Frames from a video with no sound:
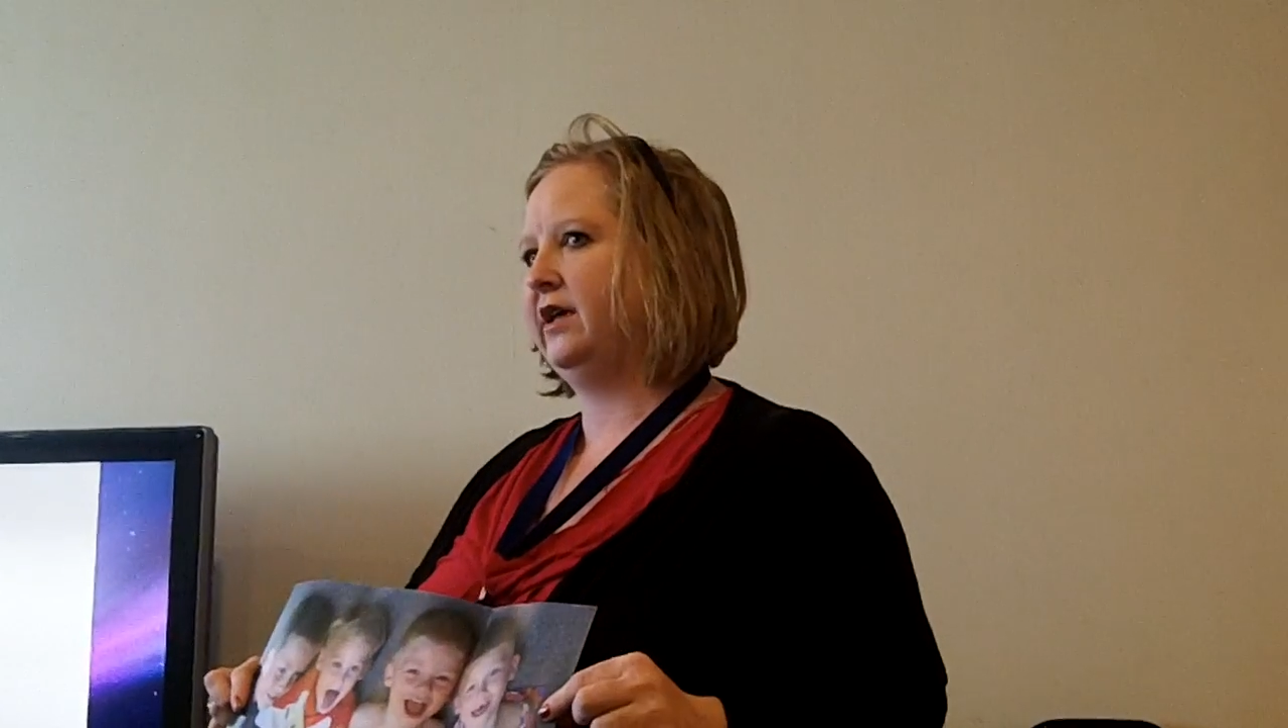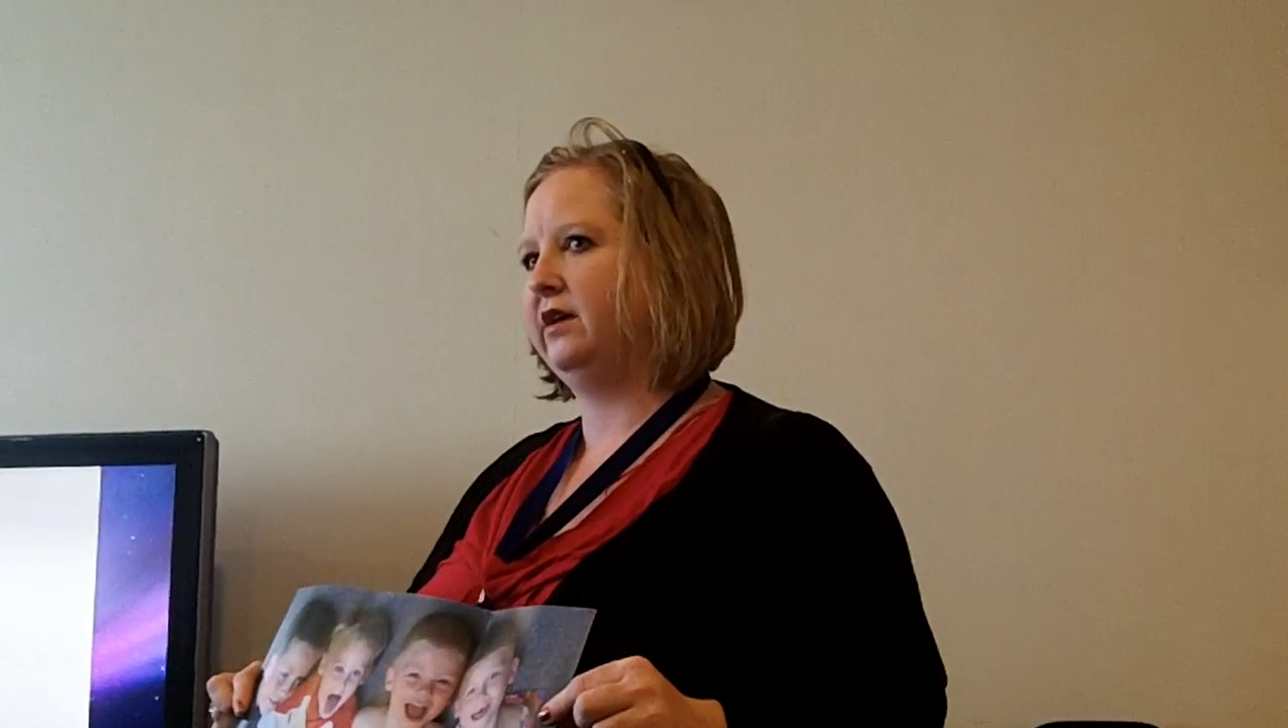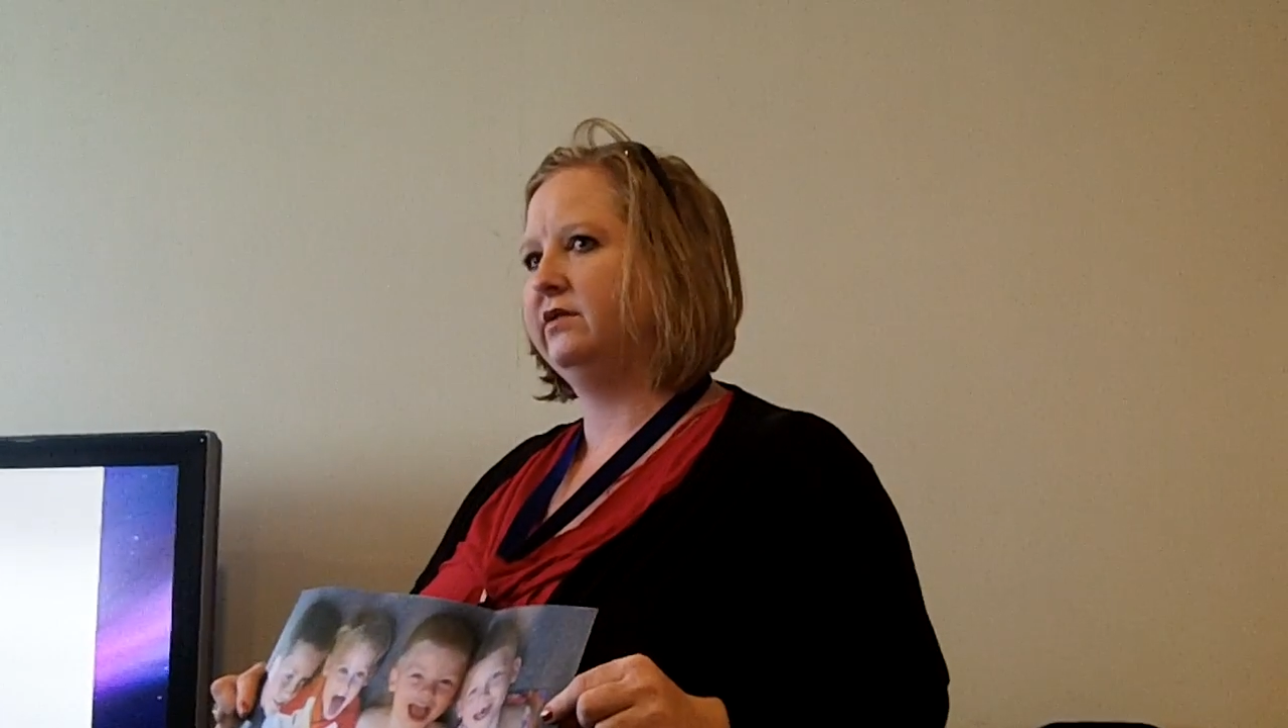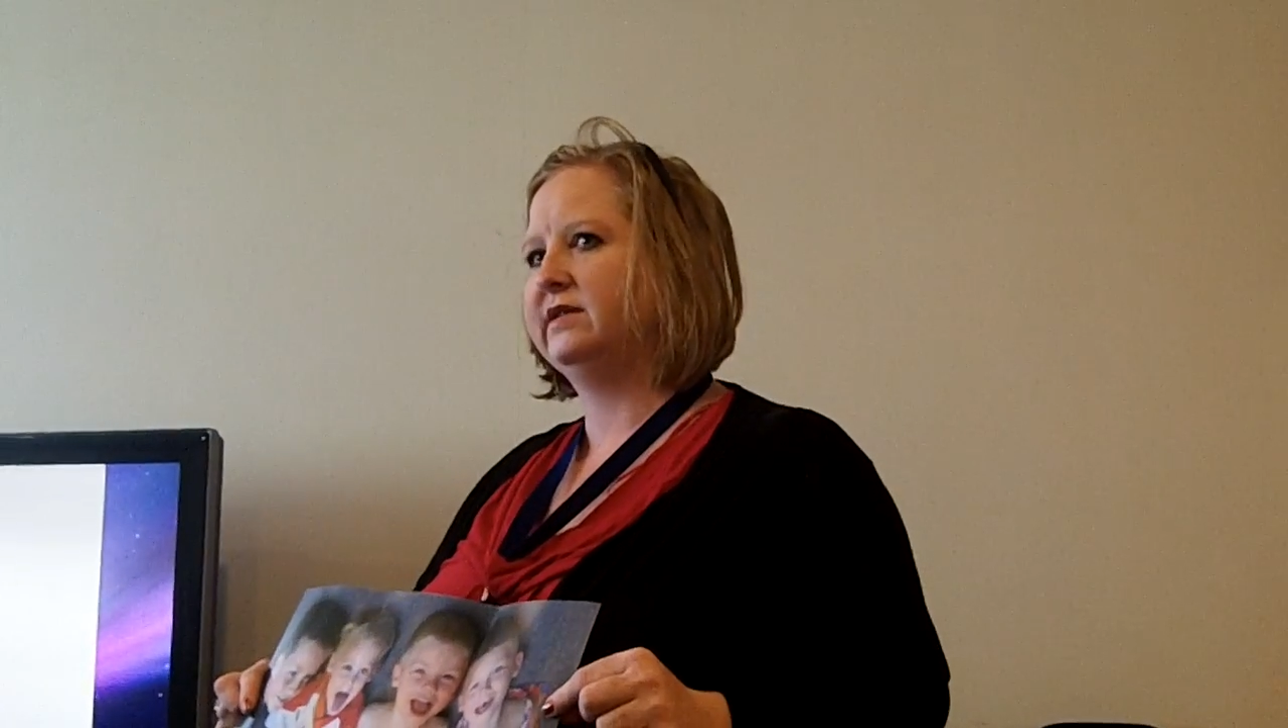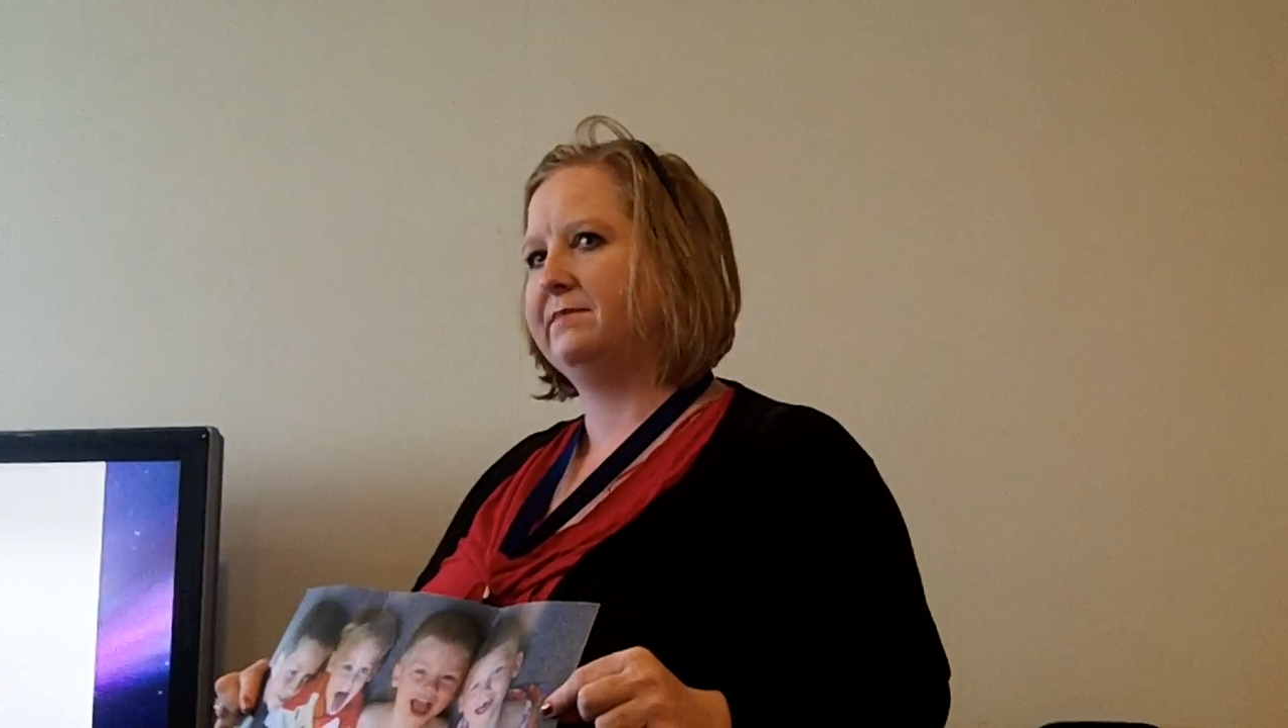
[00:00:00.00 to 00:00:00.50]

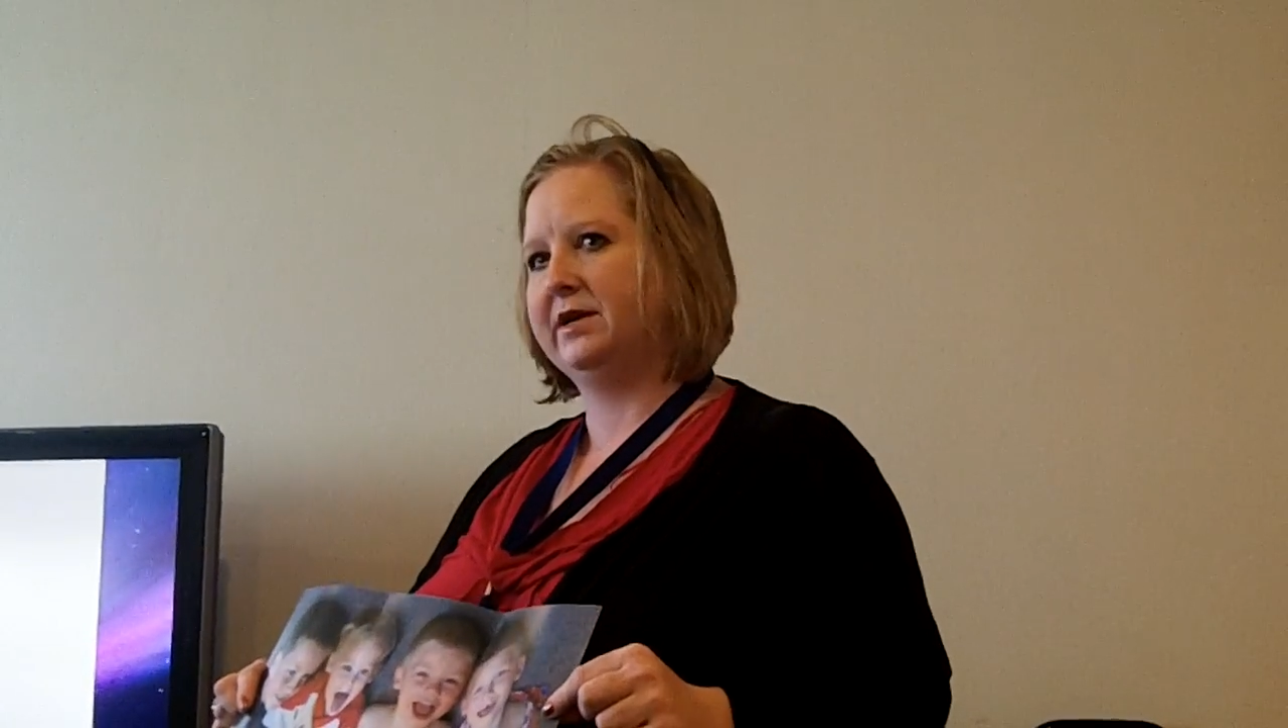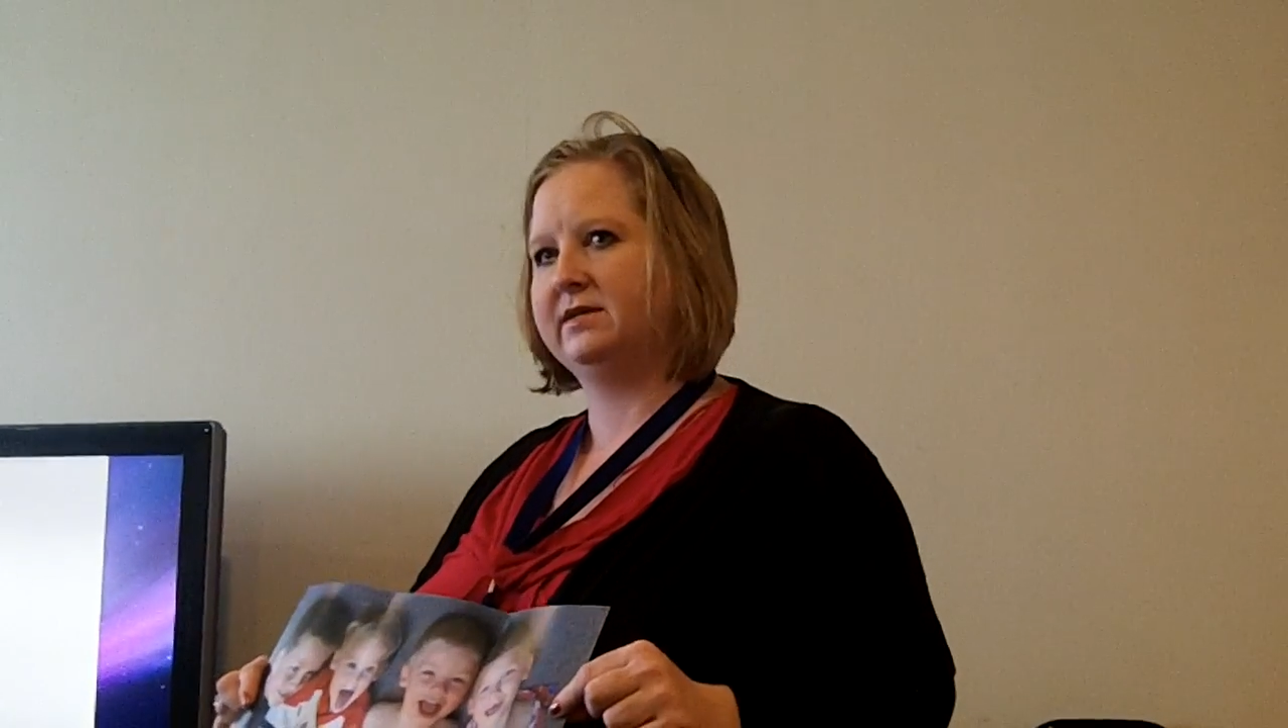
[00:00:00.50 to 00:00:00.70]
use of